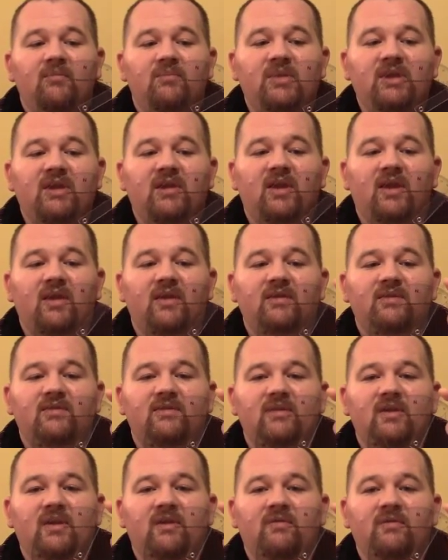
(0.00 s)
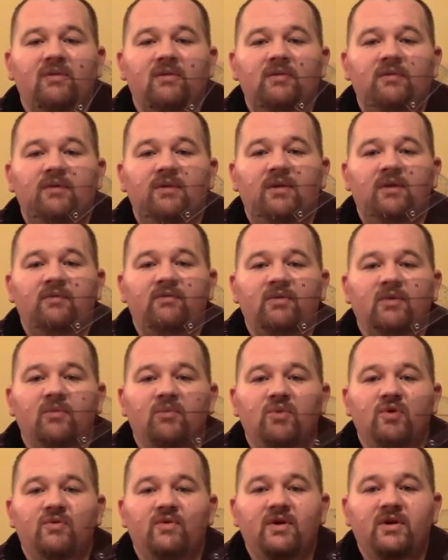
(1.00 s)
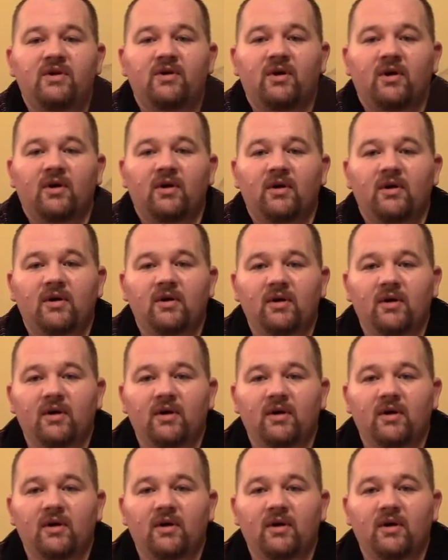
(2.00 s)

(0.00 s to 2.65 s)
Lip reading: because if you're moving your